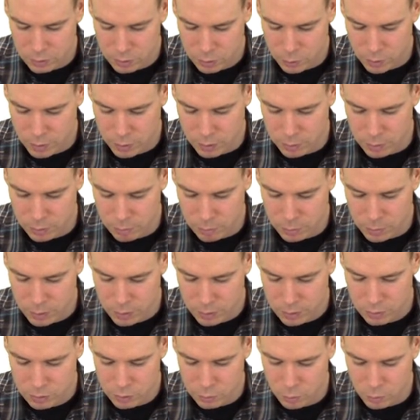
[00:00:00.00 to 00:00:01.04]
squared
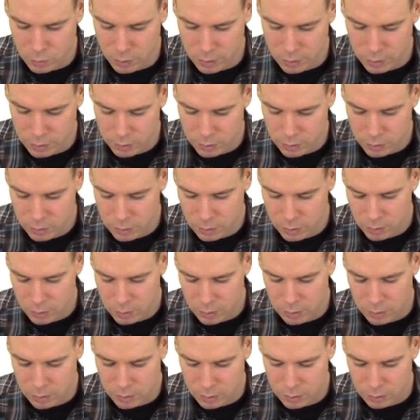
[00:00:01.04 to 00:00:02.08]
minus 1
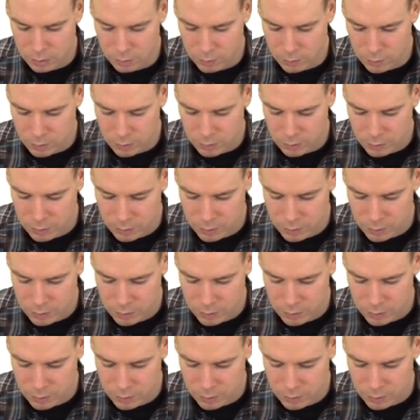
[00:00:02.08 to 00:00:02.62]
all over